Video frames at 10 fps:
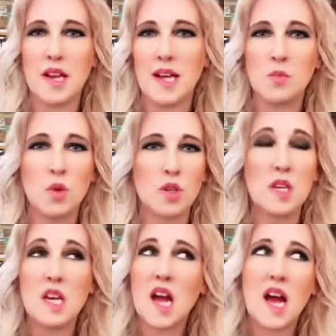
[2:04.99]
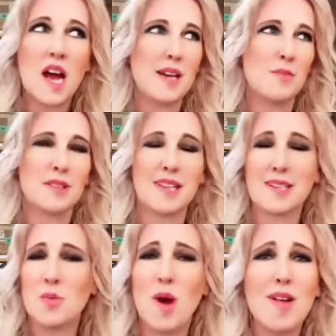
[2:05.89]
I'd written like
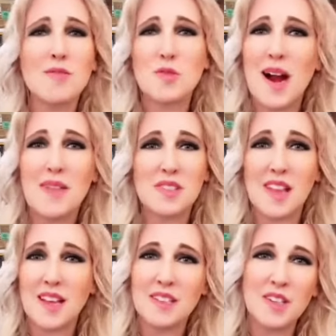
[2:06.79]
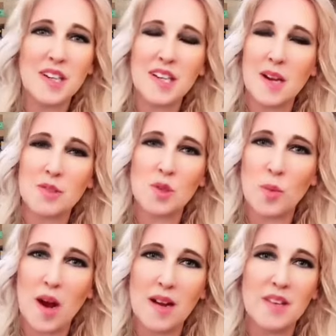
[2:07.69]
12 drafts of that lyric, and I was so
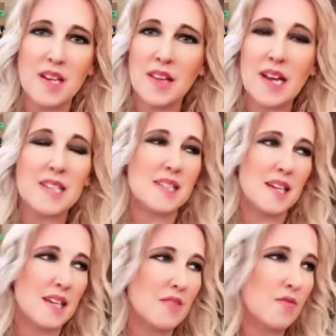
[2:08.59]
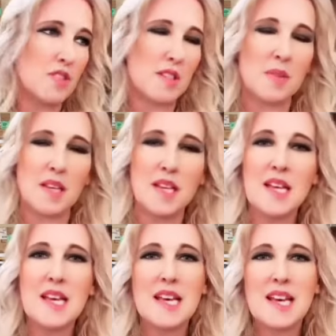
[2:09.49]
proud of it. And then I sent it in for something,
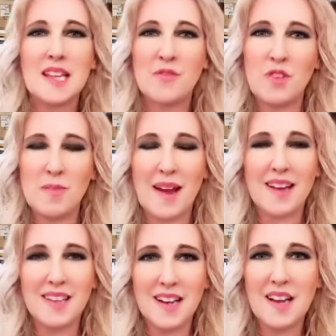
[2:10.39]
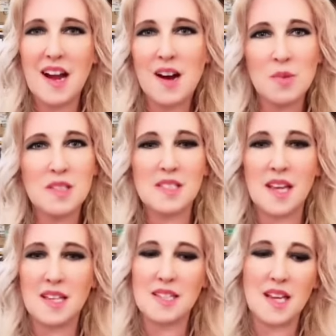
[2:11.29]
and the feedback that I got was they
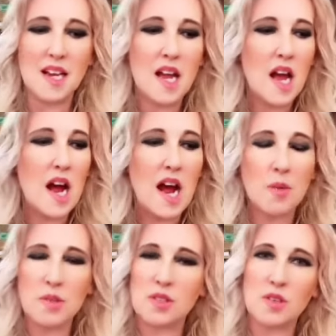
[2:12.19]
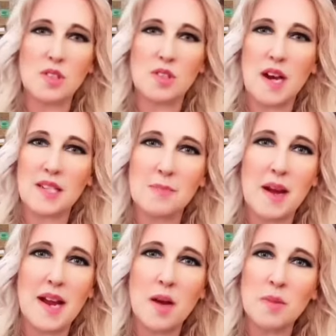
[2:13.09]
said I was so distracted by
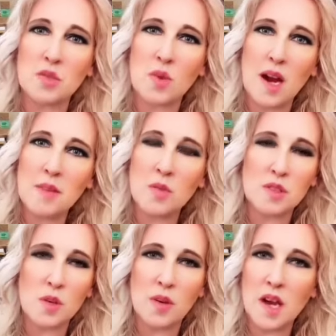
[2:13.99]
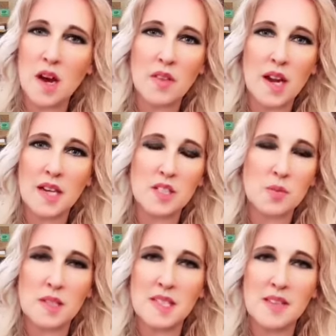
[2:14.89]
how much rhyming was going on that I just
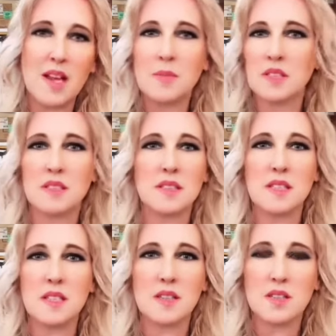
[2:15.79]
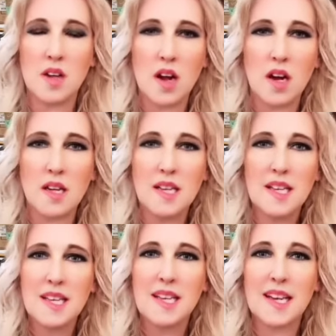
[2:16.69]
wasn't even able to listen to the song.
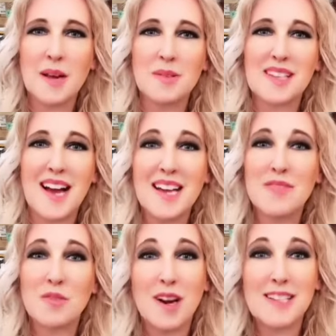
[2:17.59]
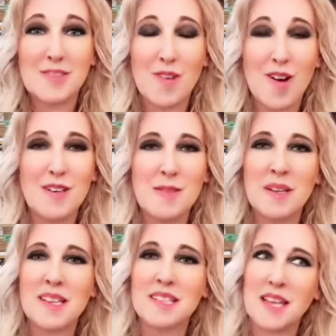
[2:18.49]
And I was kind of crestfallen, but
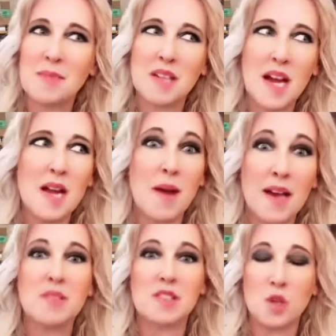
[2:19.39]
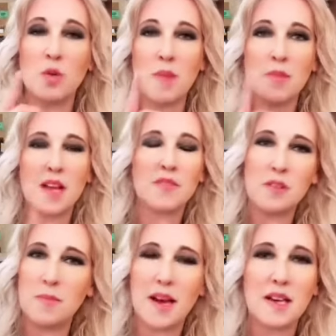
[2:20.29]
at the same time, I still remember that
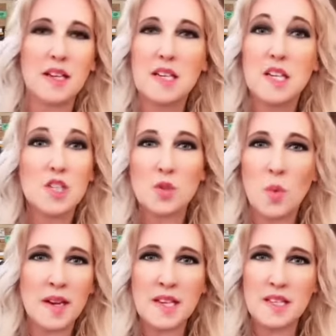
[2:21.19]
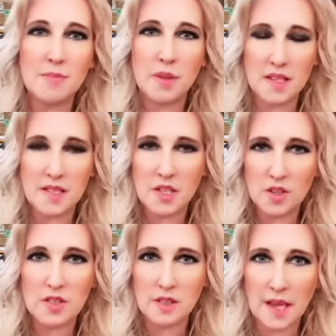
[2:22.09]
feedback 20 plus
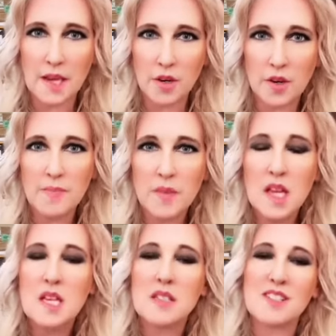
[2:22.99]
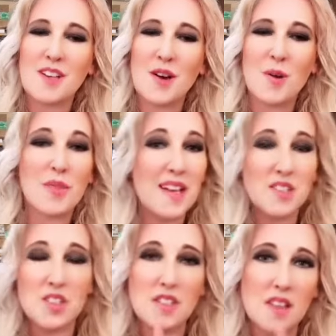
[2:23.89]
years later. So that's
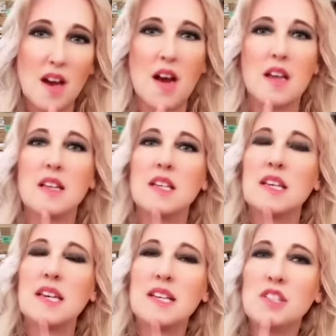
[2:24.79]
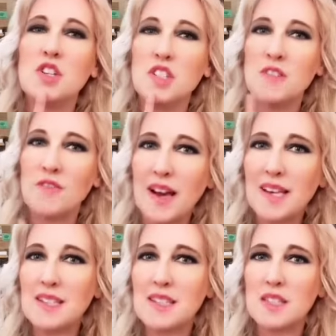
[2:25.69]
just a thought. Is your
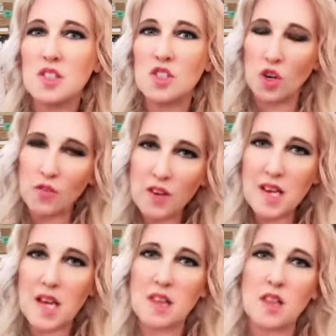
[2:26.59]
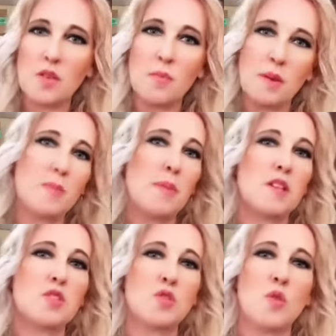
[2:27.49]
device serving the big
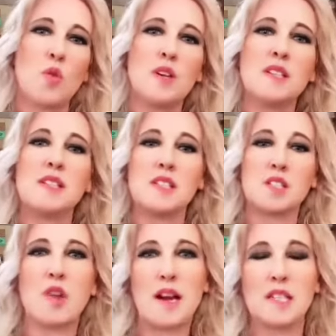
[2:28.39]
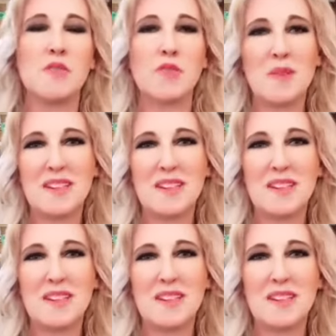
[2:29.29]
picture or is it distracting from it?